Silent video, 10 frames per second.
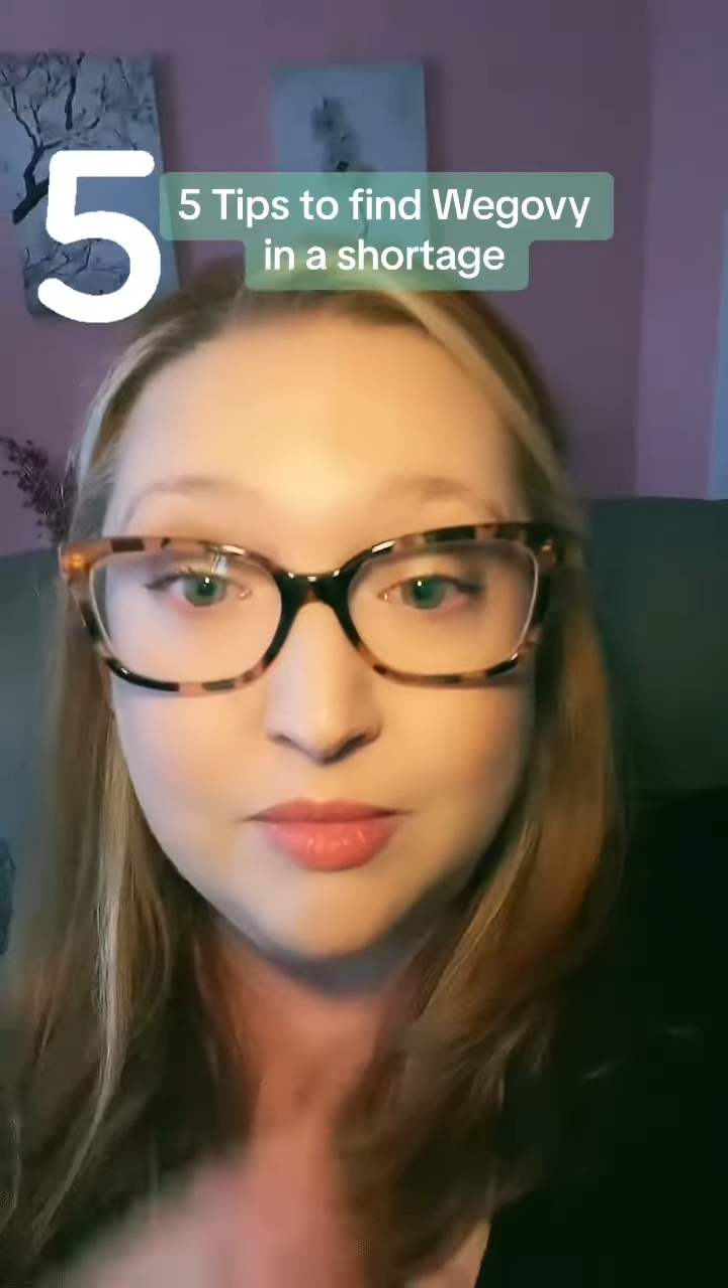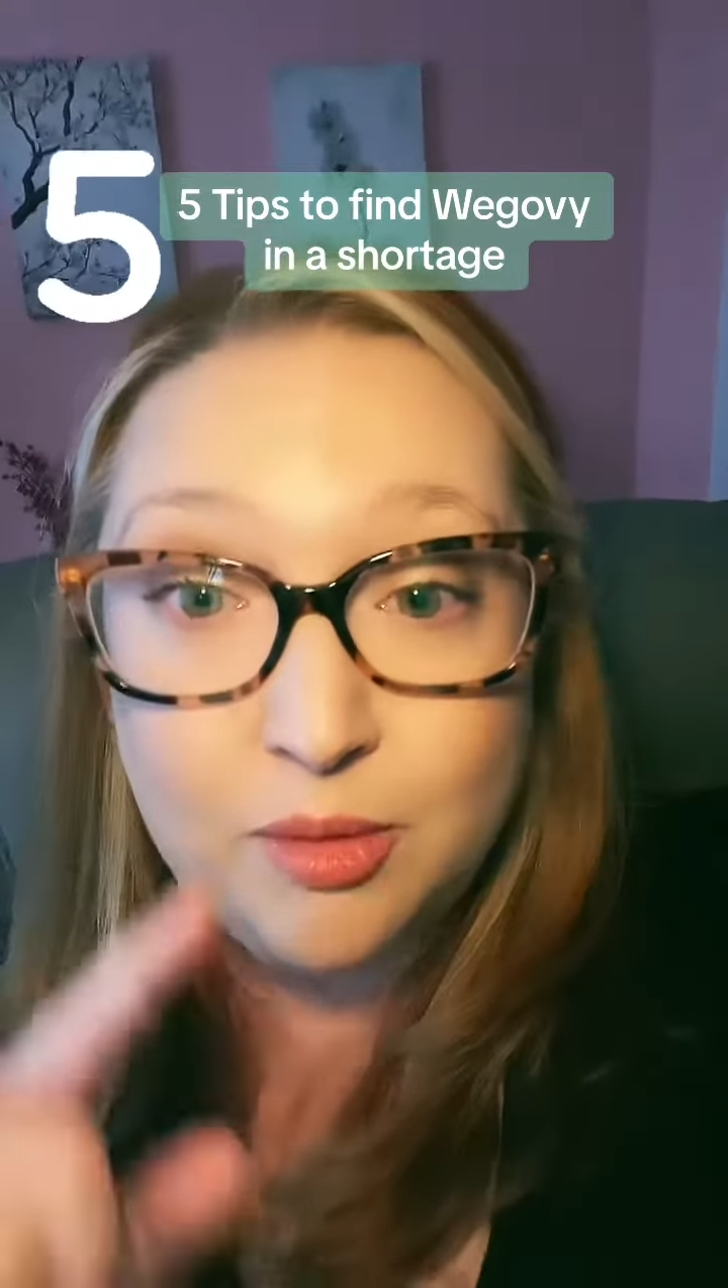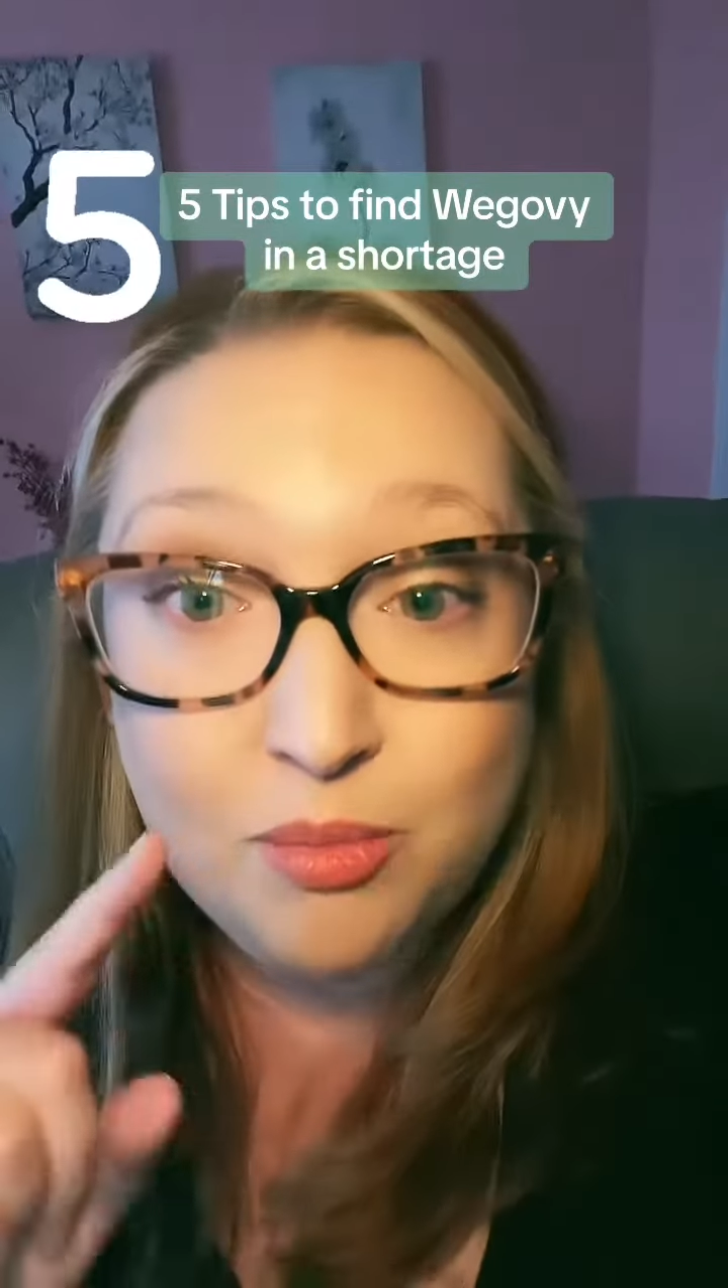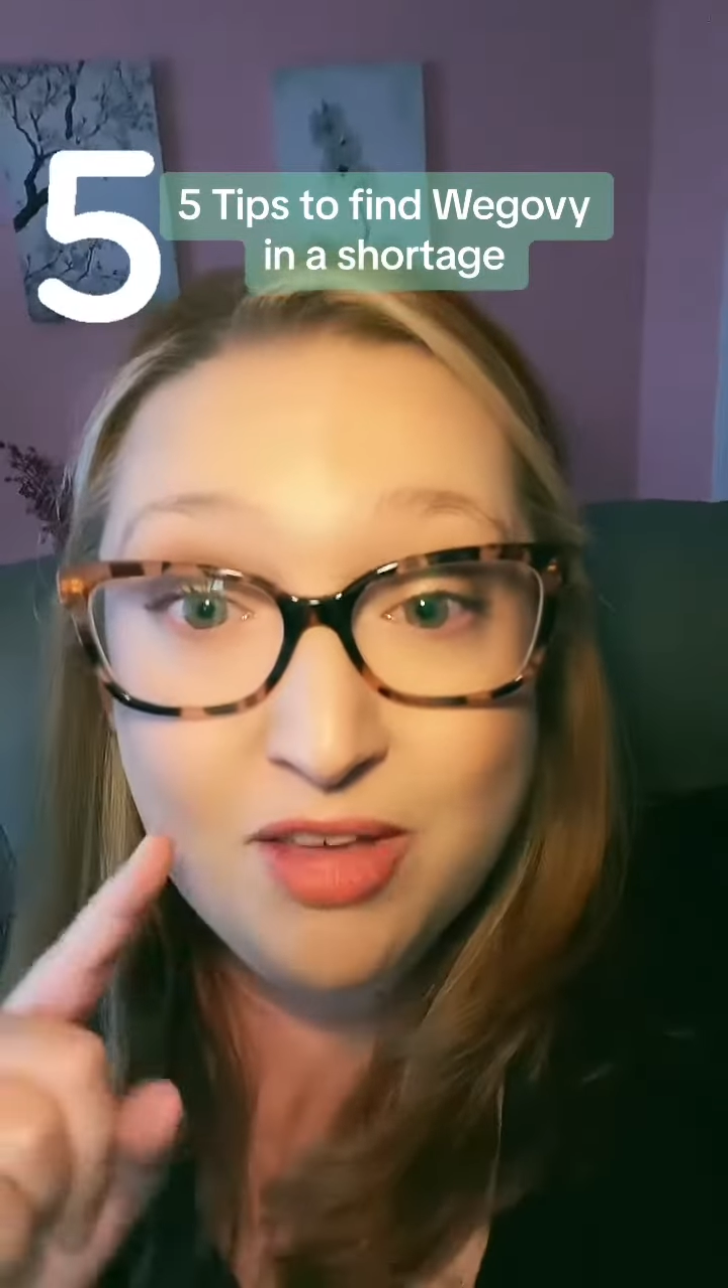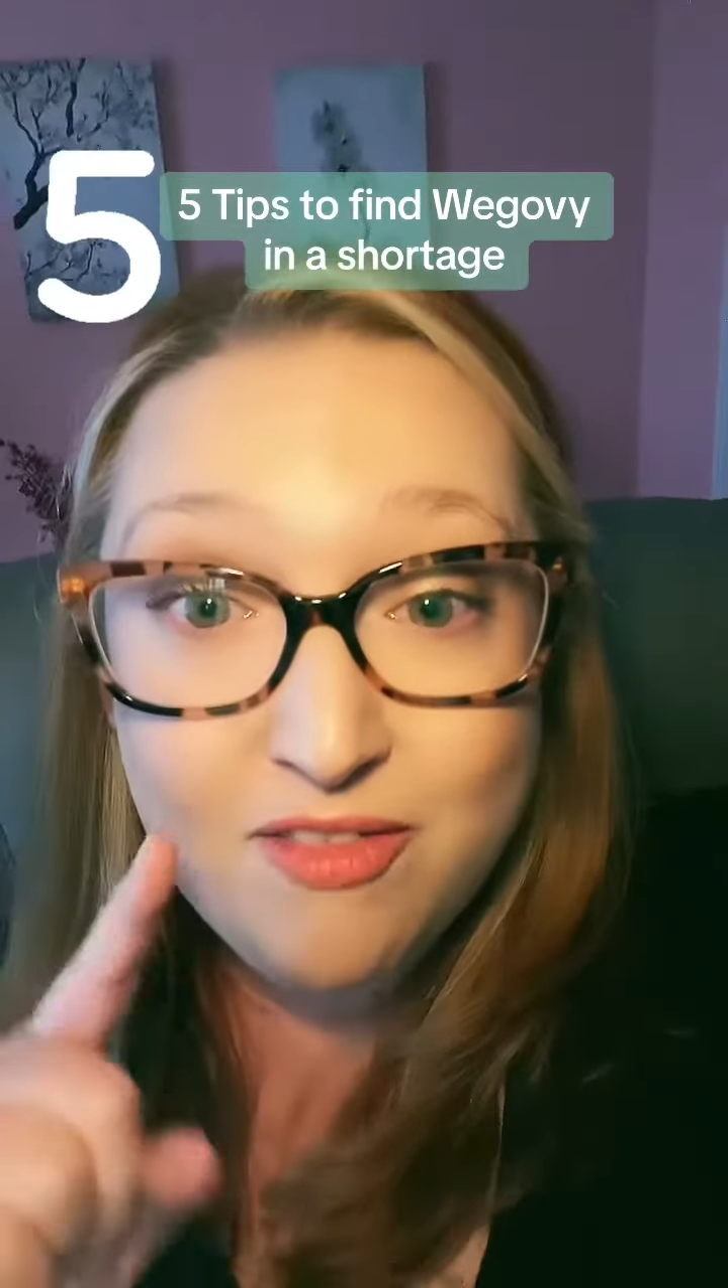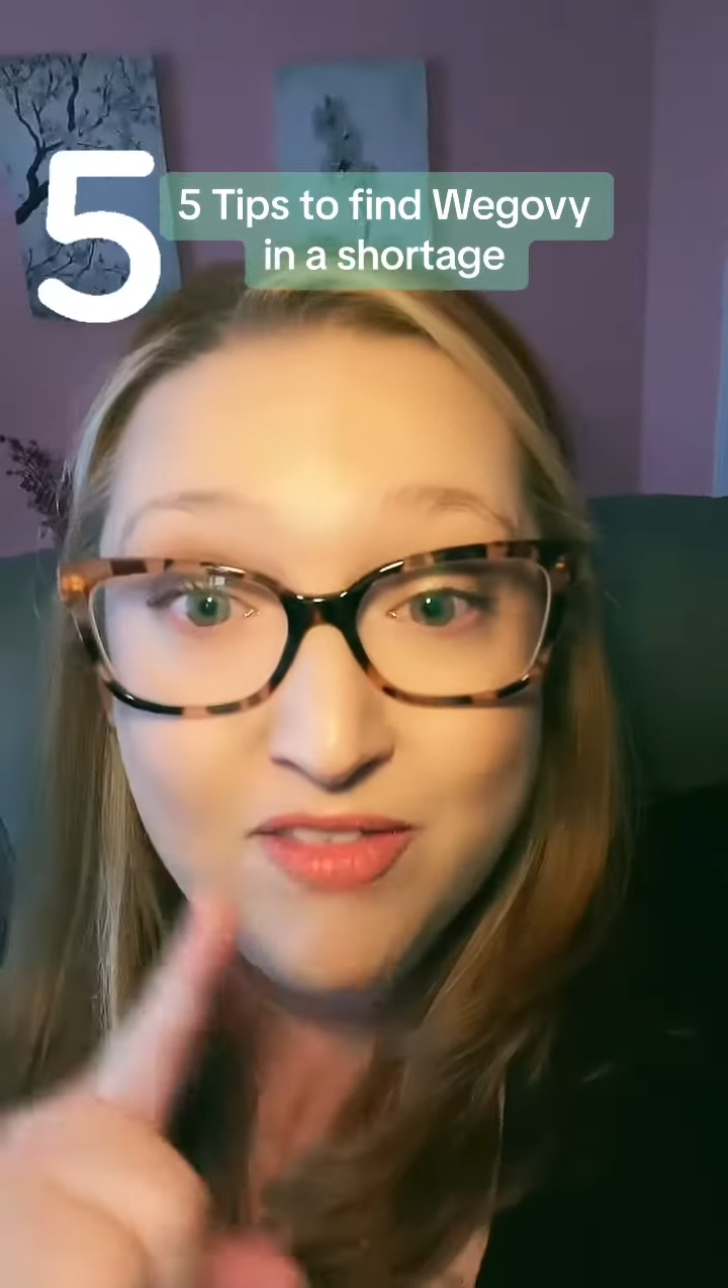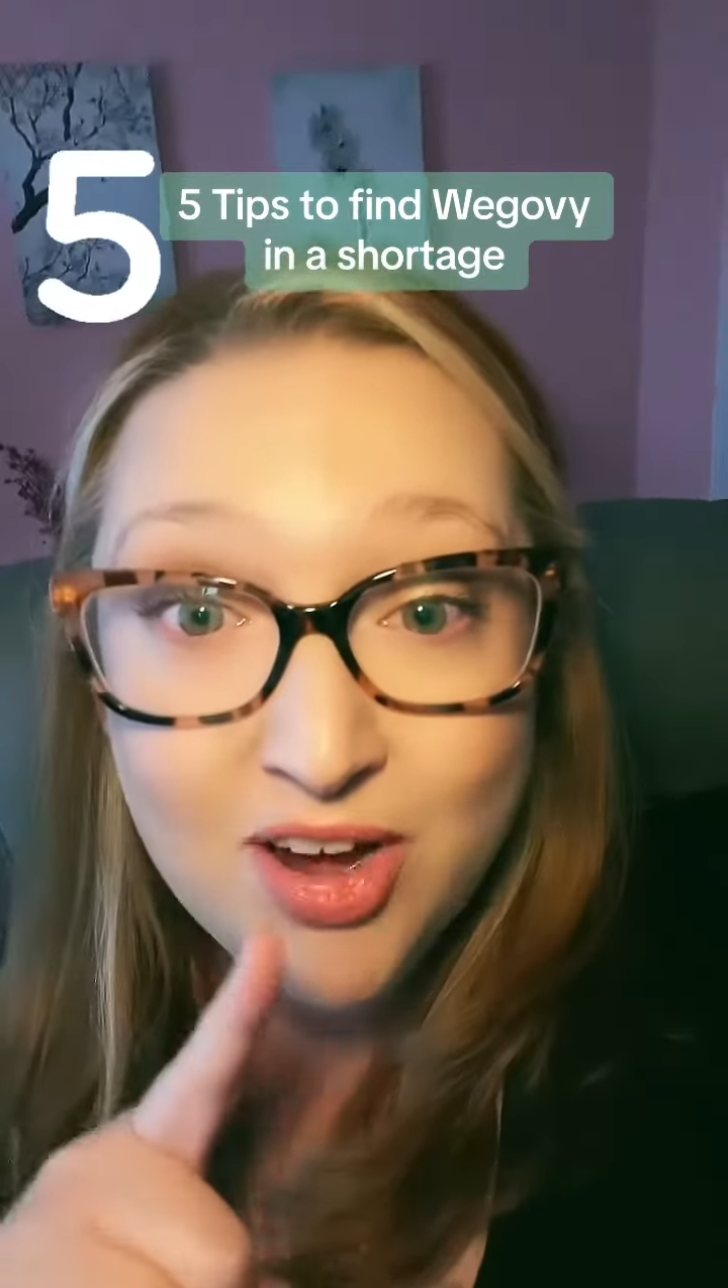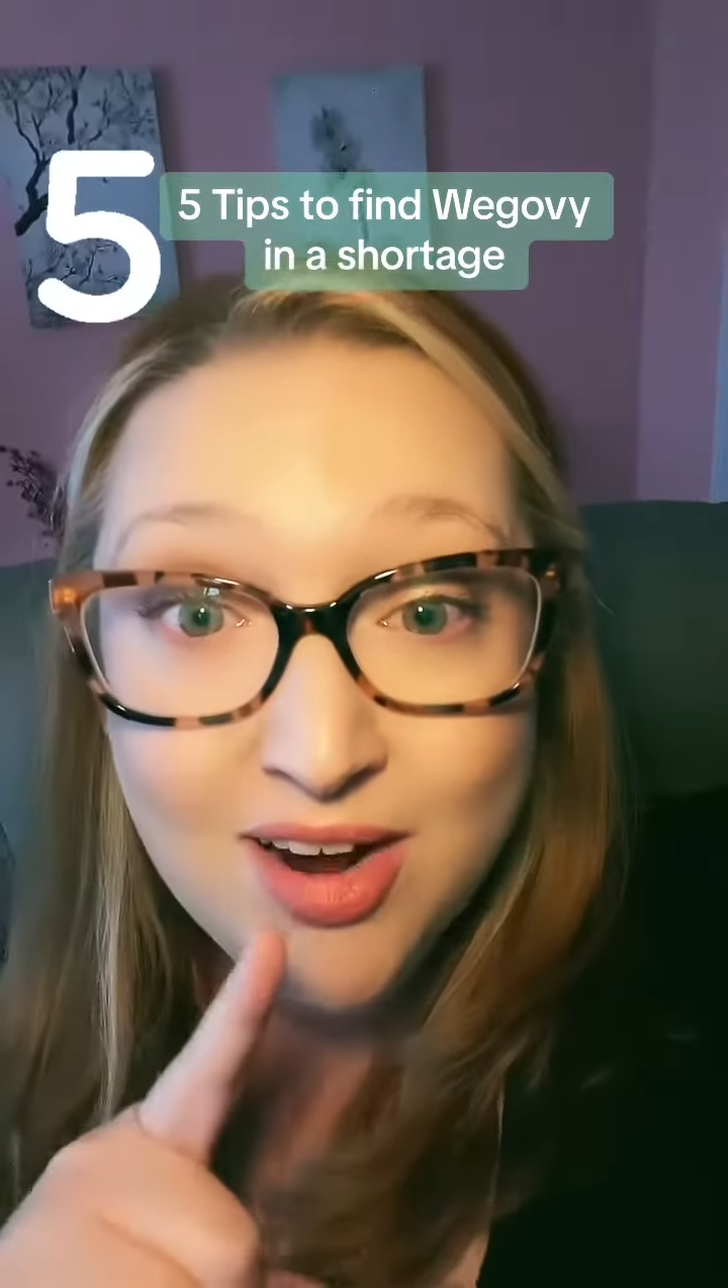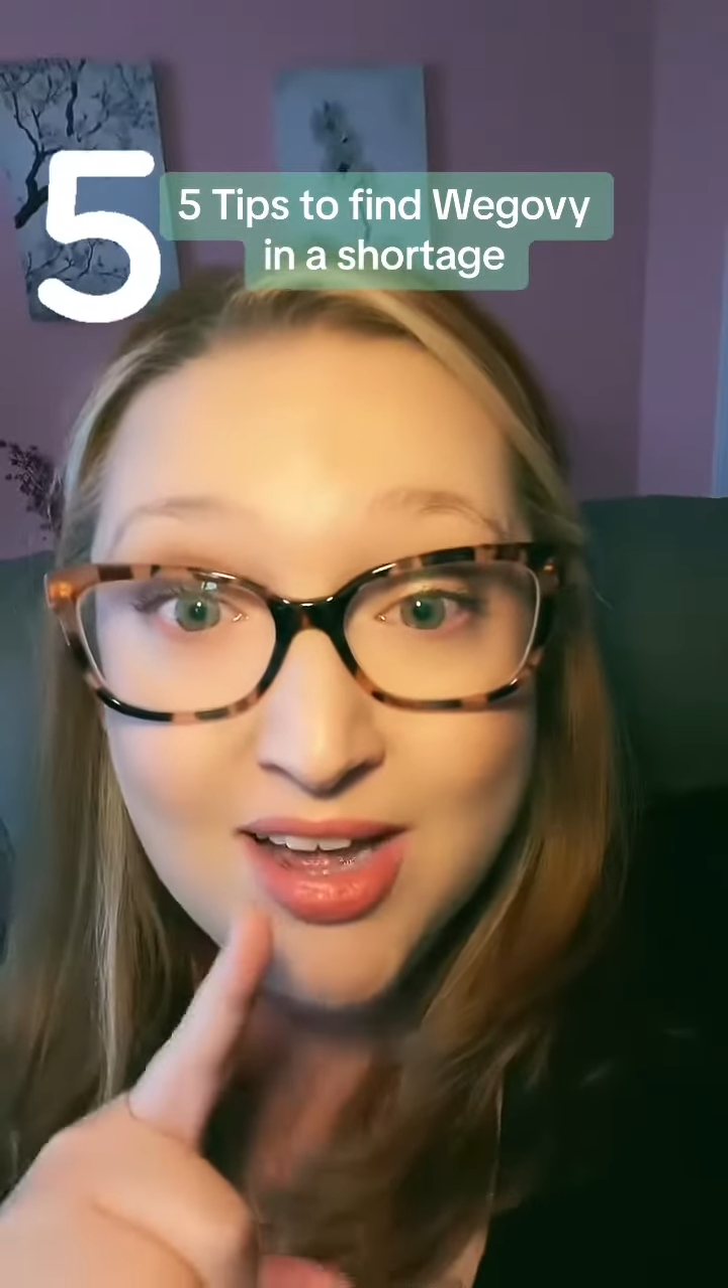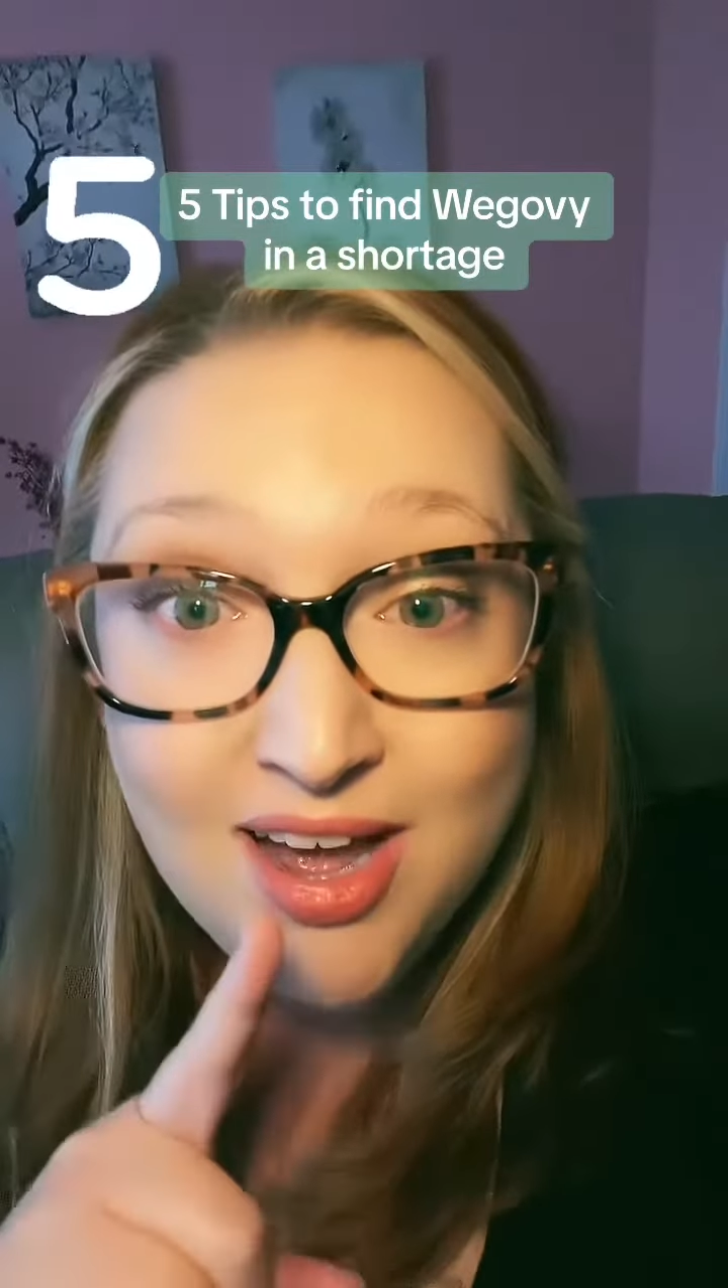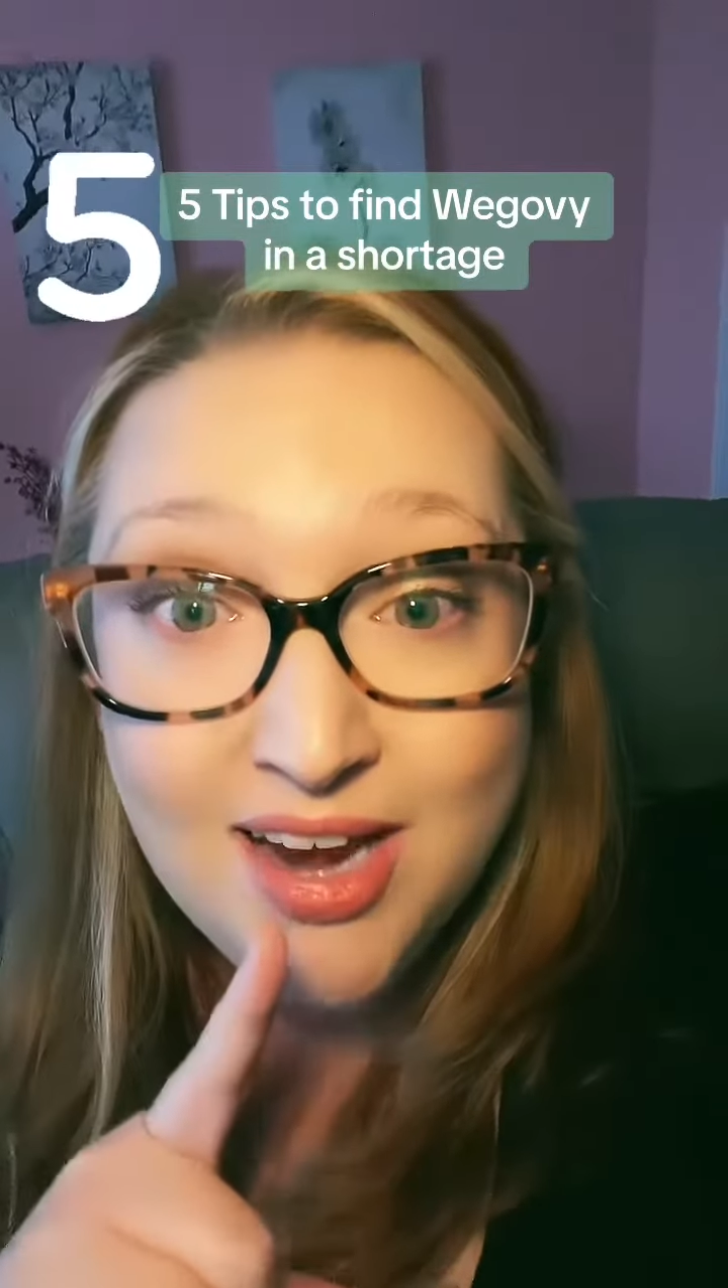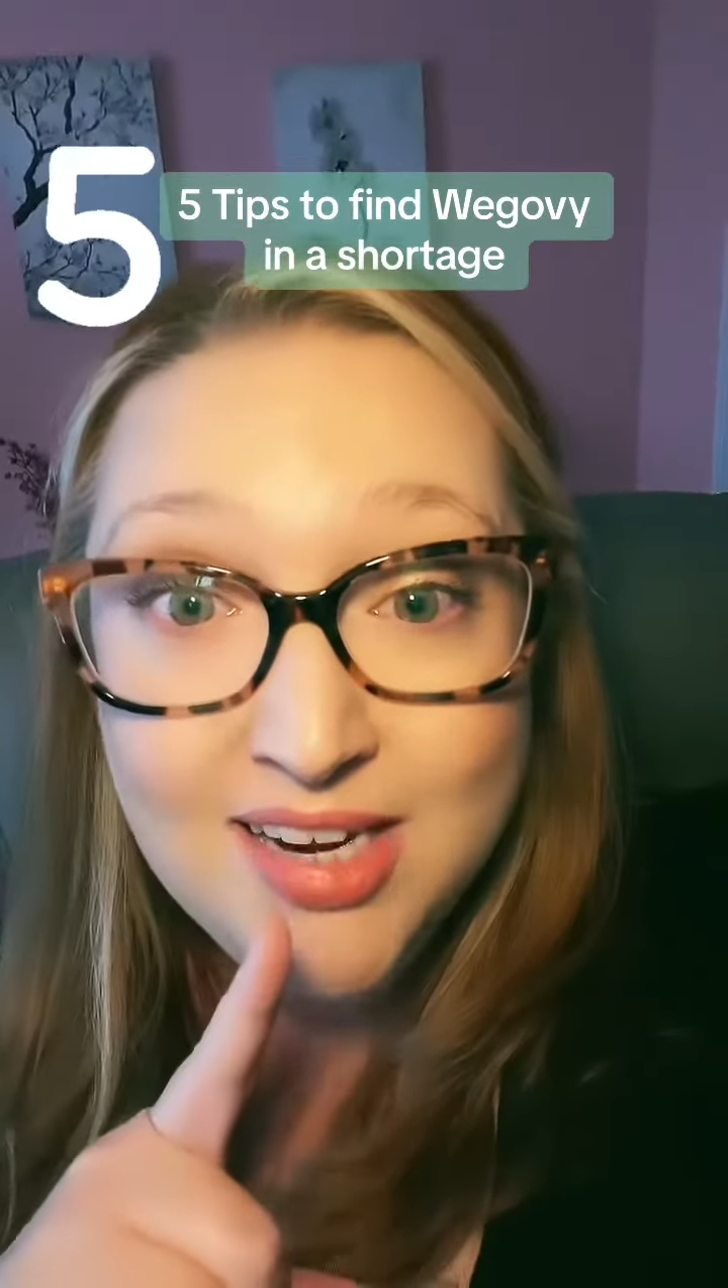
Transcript: Be very kind